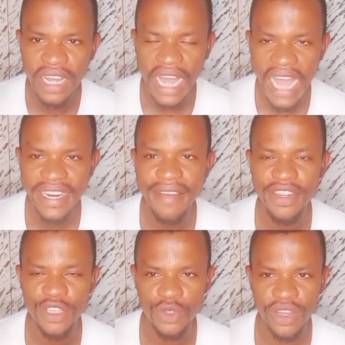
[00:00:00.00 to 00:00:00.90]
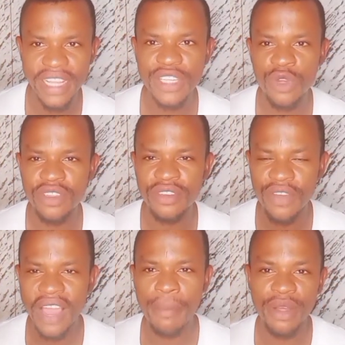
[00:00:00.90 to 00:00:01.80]
add everything together, it's going to
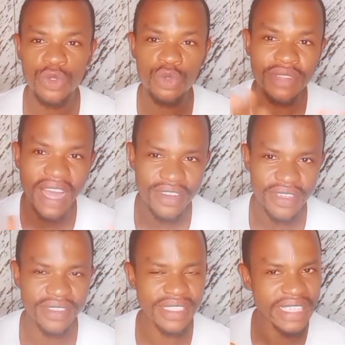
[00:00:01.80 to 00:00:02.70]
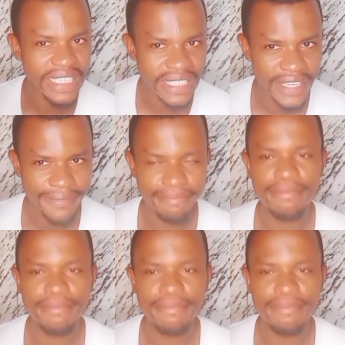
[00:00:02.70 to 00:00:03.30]
give you about 2,000 in a day.